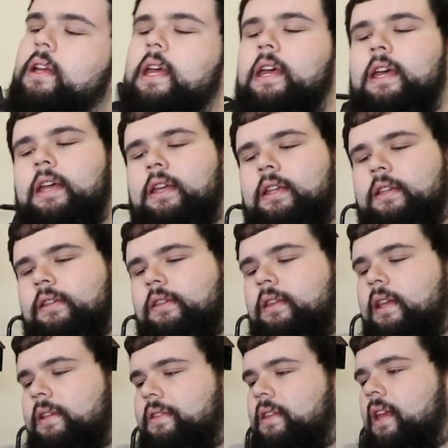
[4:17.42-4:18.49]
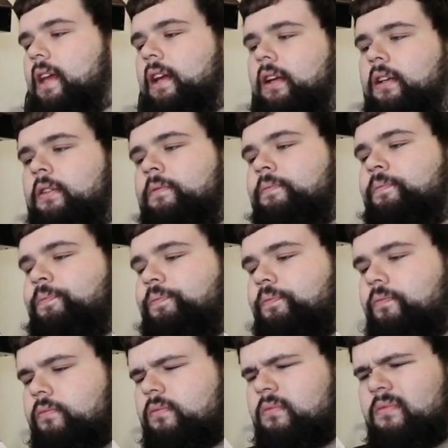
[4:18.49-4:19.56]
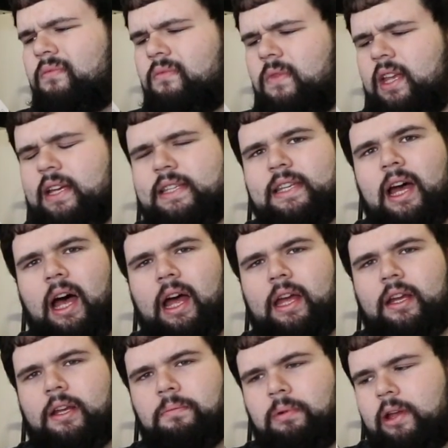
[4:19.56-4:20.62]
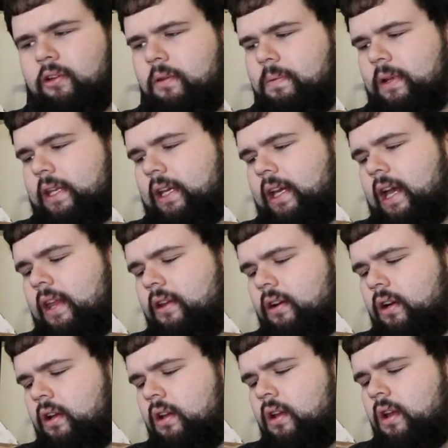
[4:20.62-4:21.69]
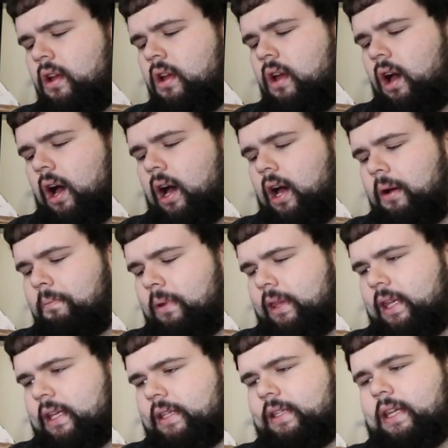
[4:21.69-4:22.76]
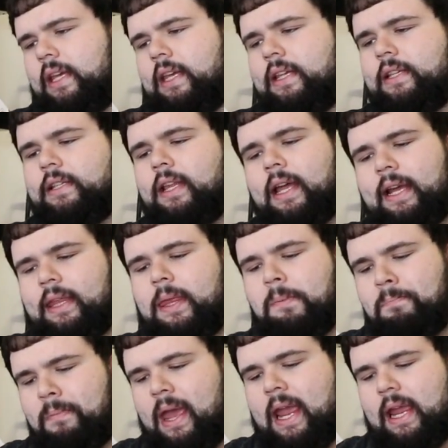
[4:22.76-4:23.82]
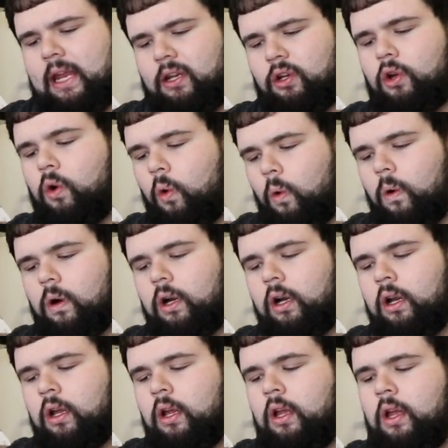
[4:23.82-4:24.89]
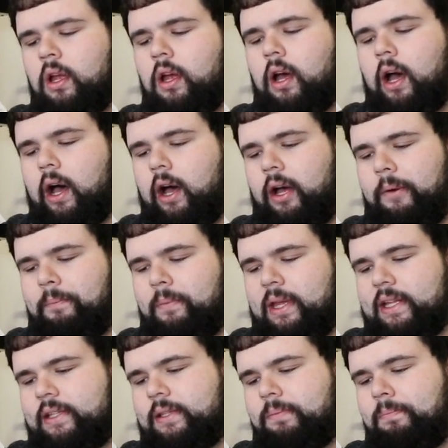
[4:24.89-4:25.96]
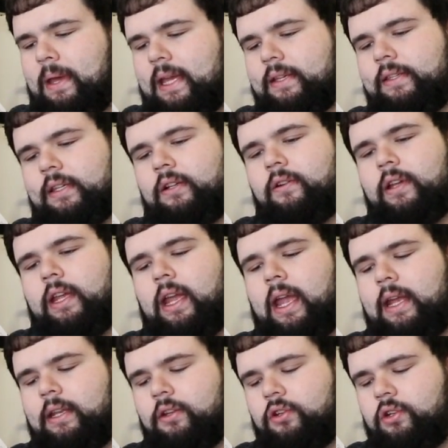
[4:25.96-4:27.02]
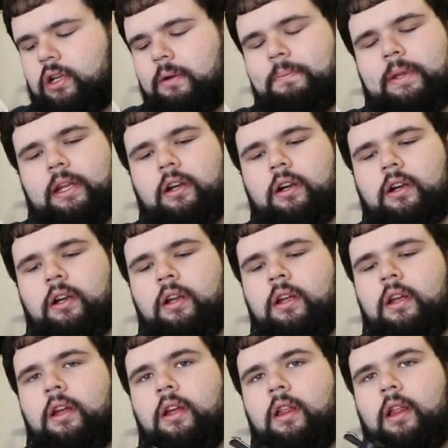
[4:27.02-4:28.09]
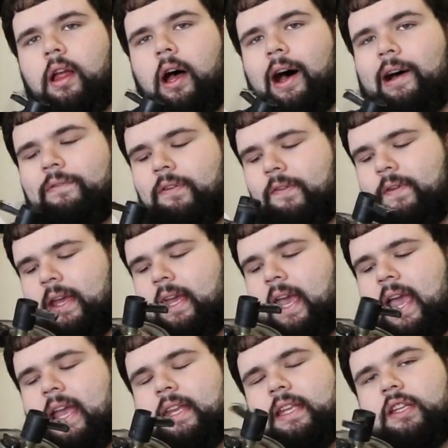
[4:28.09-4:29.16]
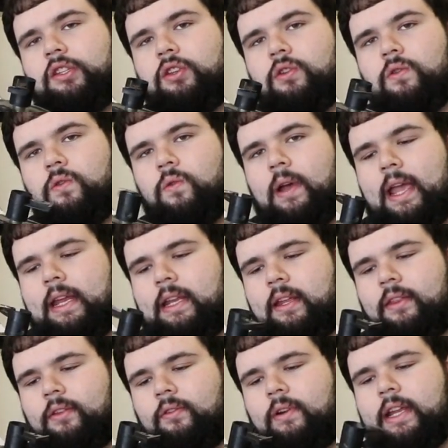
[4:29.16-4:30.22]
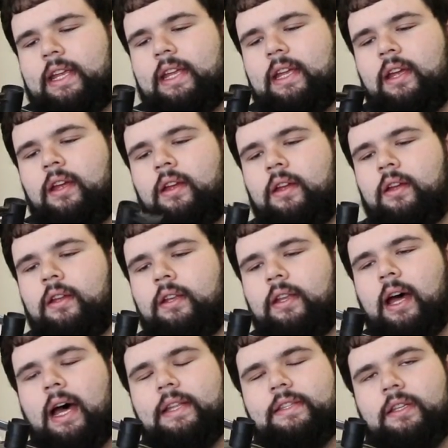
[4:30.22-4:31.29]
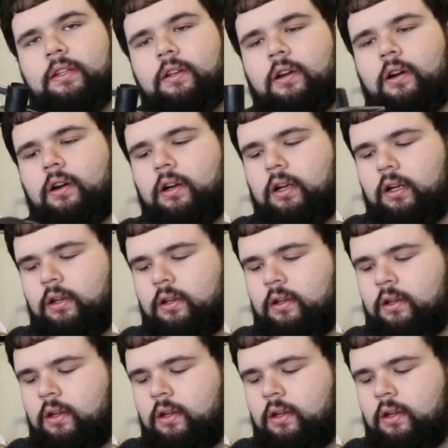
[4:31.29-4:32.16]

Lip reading: is this thing. It's not completely put together, but this is like the main core. It's basically a distributor off of a 82, 83 Datsun car,